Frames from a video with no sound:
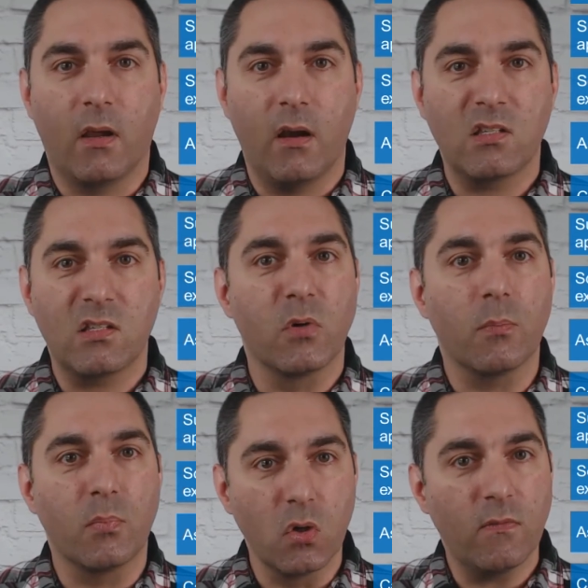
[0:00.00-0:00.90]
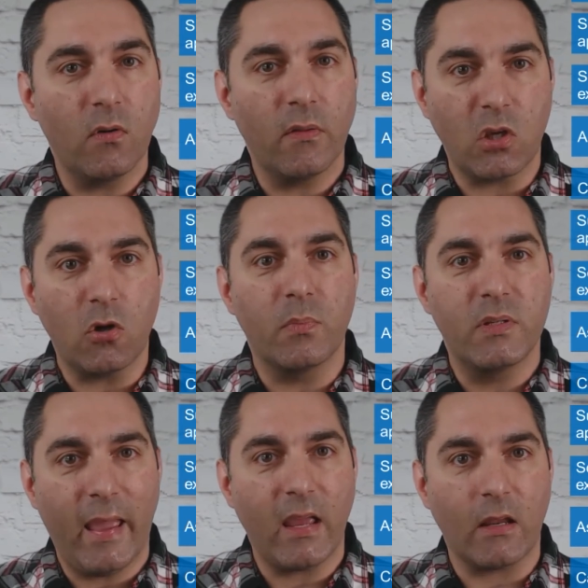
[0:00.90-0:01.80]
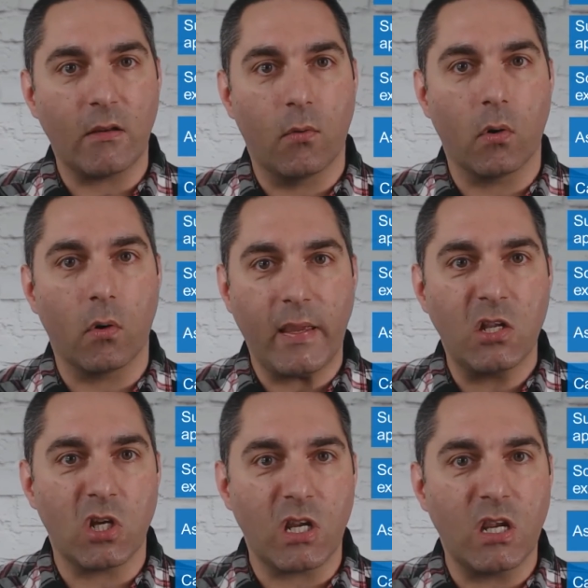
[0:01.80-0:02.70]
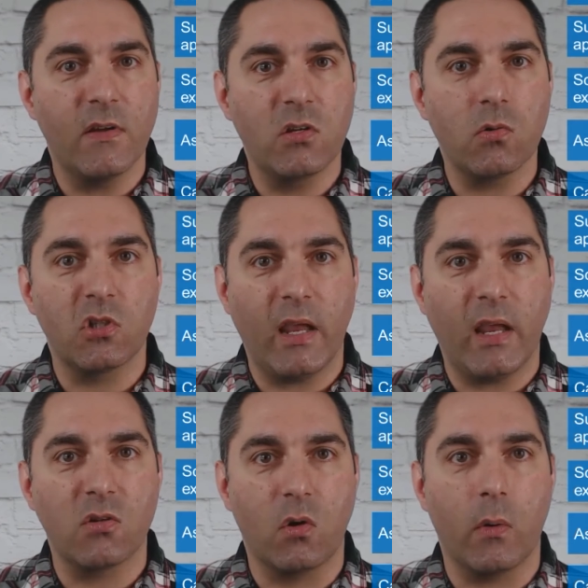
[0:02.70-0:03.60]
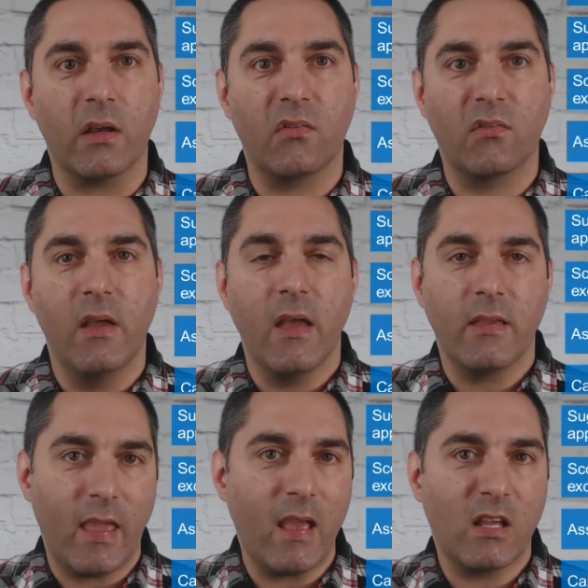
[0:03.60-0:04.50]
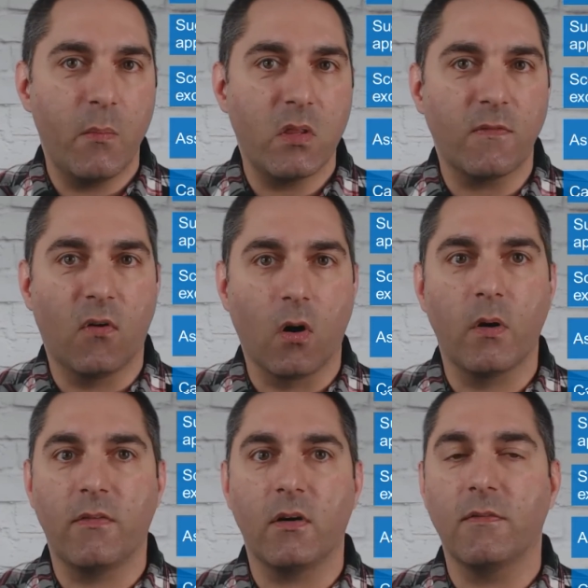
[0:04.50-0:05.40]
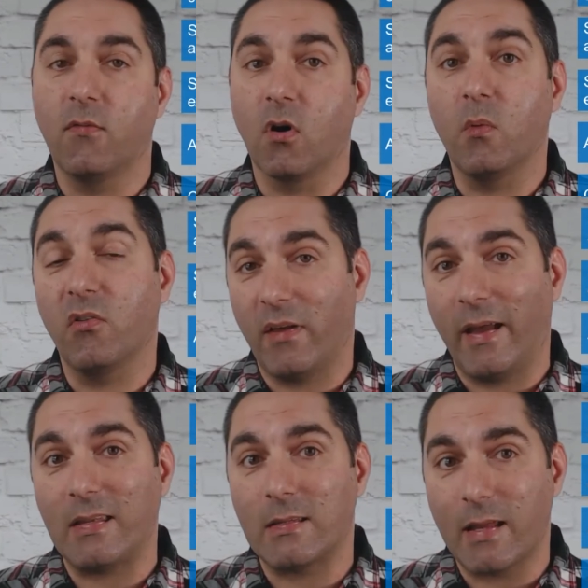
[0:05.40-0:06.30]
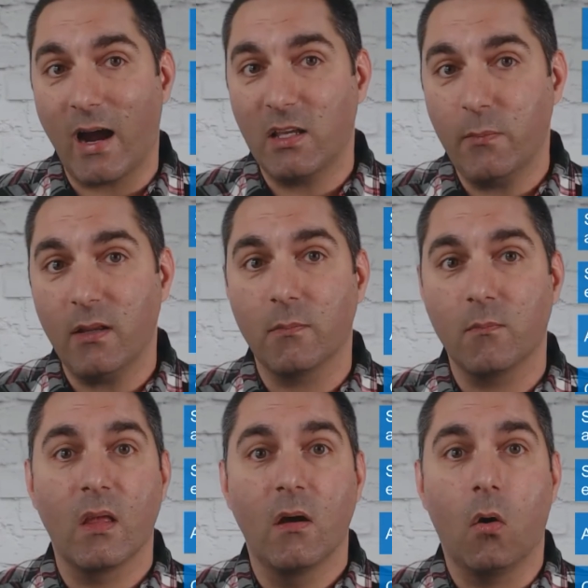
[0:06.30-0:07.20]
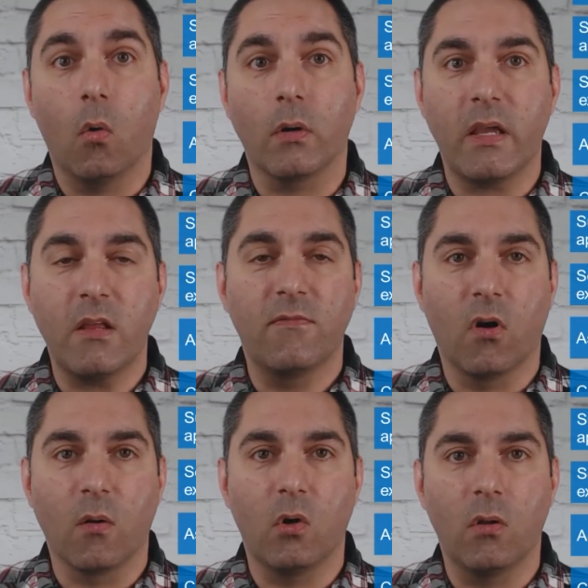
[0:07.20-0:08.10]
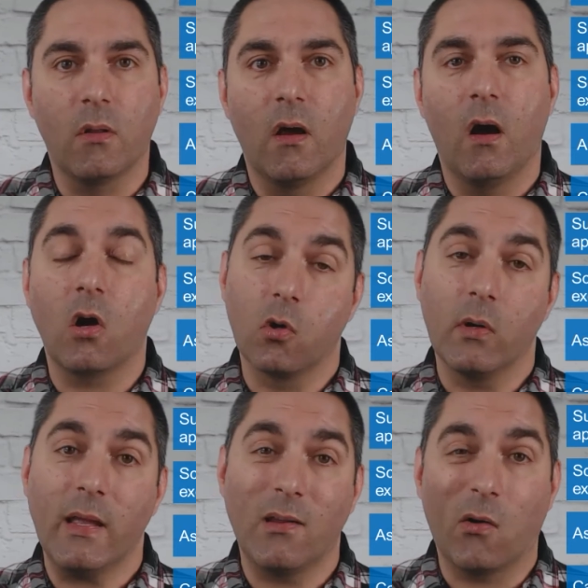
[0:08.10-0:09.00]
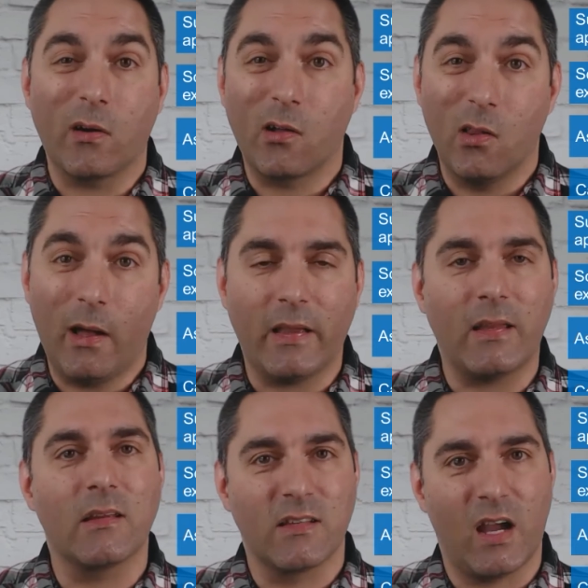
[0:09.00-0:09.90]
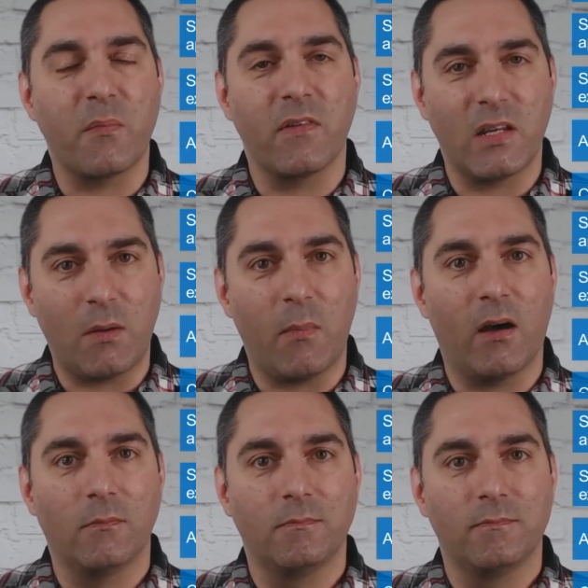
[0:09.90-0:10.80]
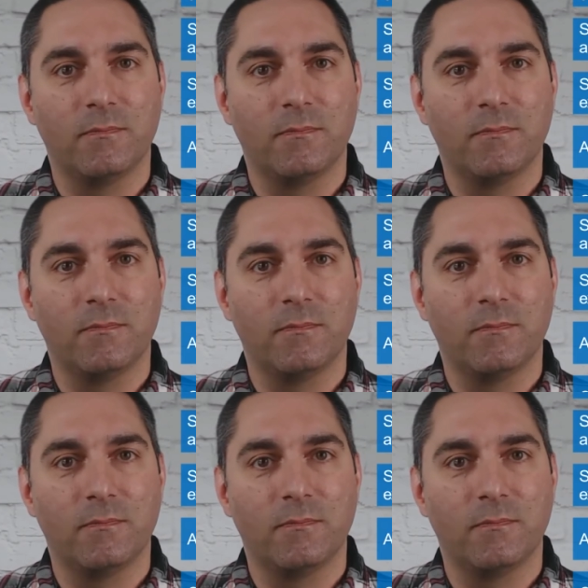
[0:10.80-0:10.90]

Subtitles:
The customer approval that you obtain for each individual change request can come in the form of a formal signed document or an informal agreed or declined type of an email.